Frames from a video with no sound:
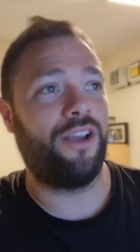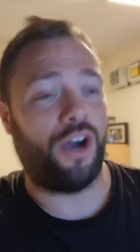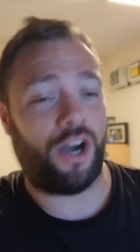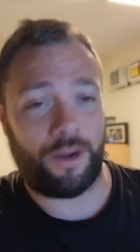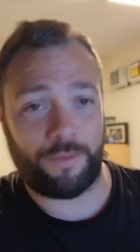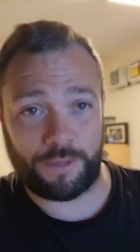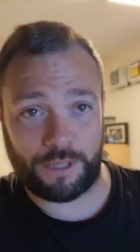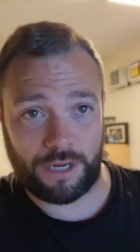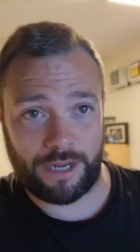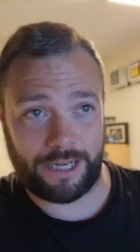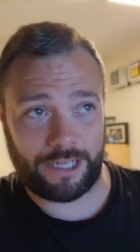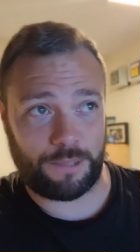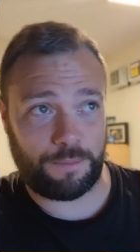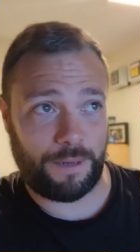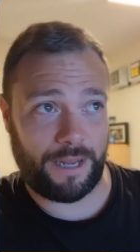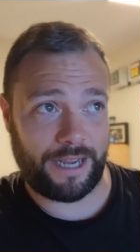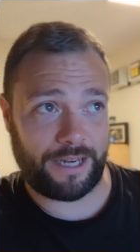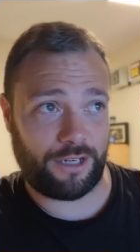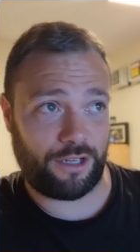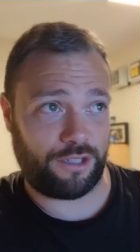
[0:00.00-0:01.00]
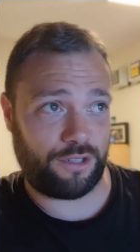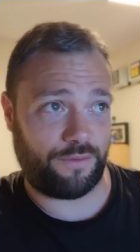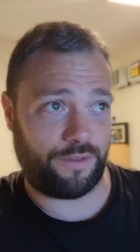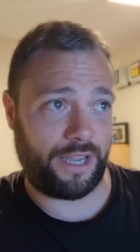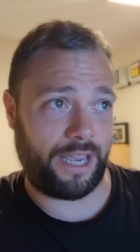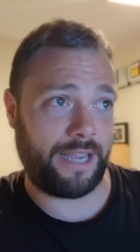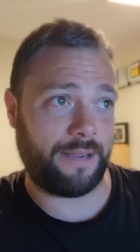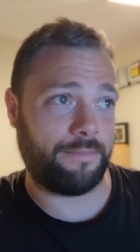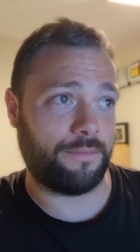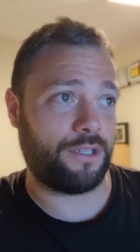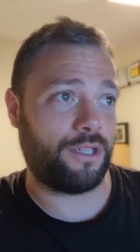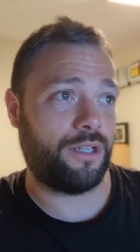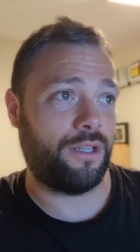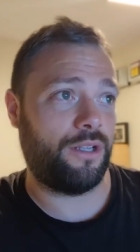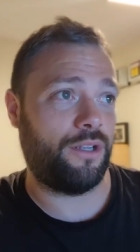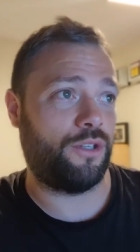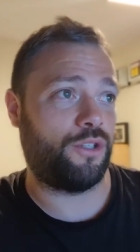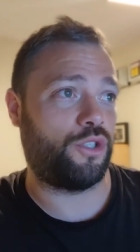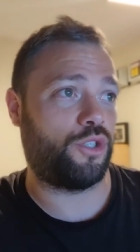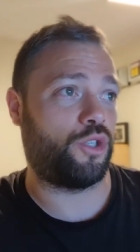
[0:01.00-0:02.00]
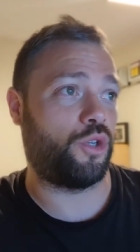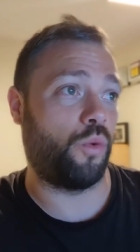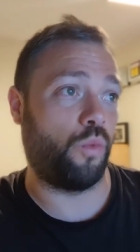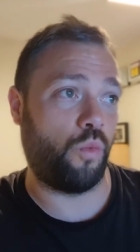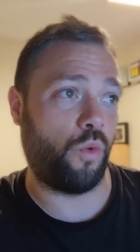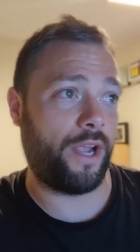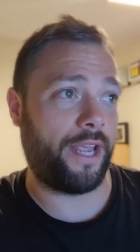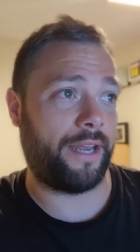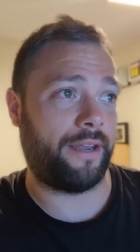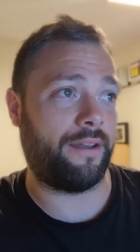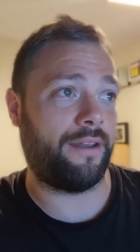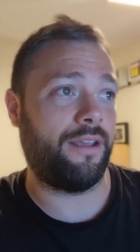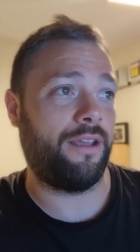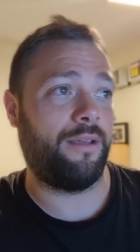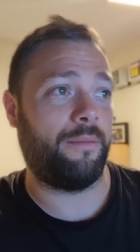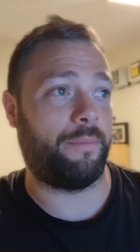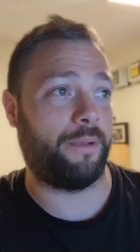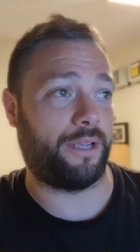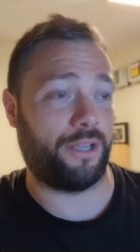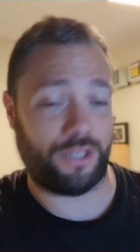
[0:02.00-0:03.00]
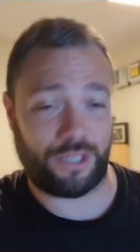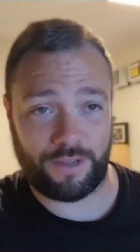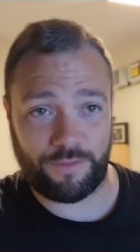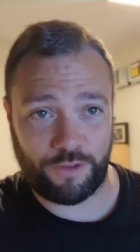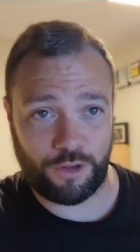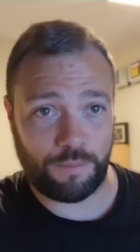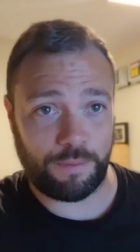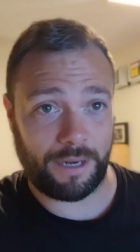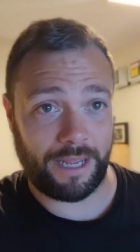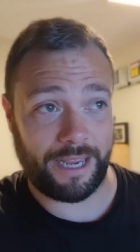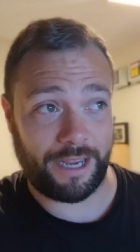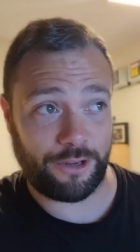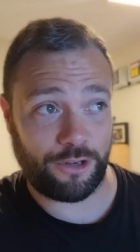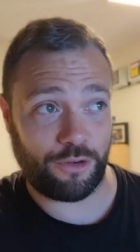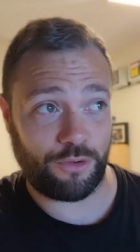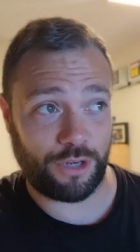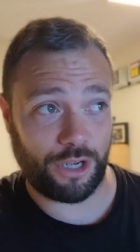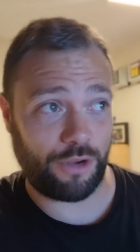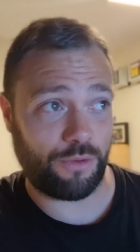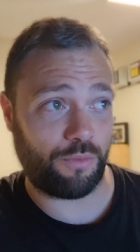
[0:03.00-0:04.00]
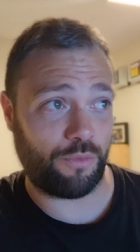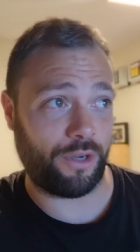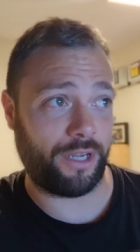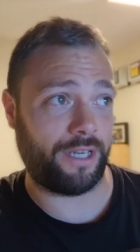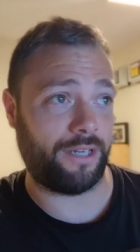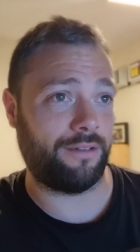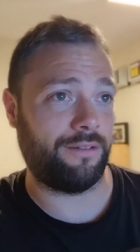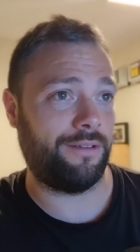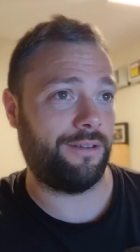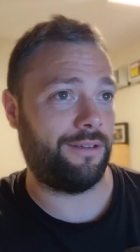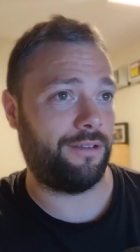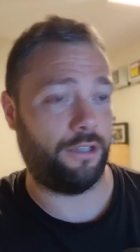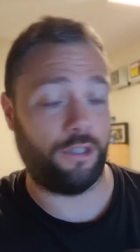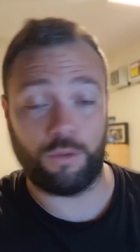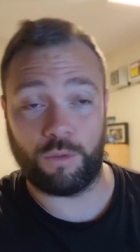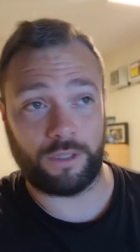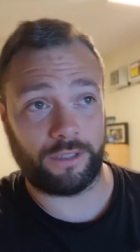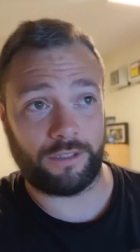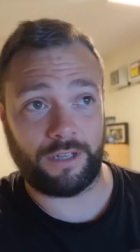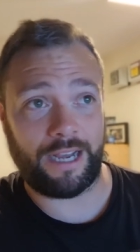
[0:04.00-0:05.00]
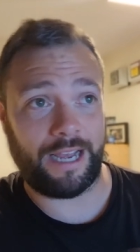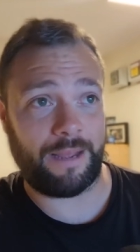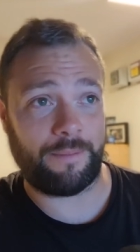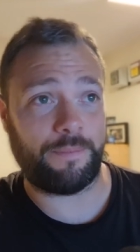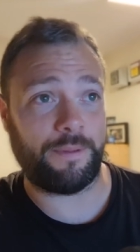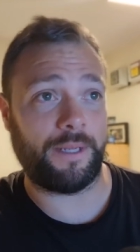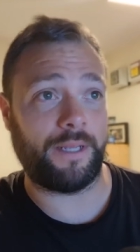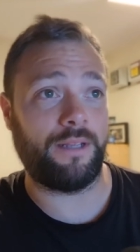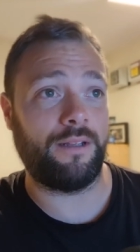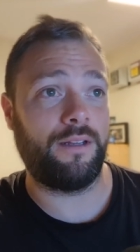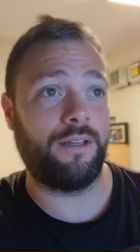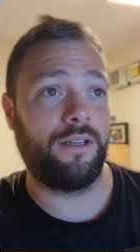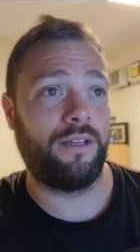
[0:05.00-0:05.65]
I would like to play a lot of games to win because if you play and you don't win, you are not happy.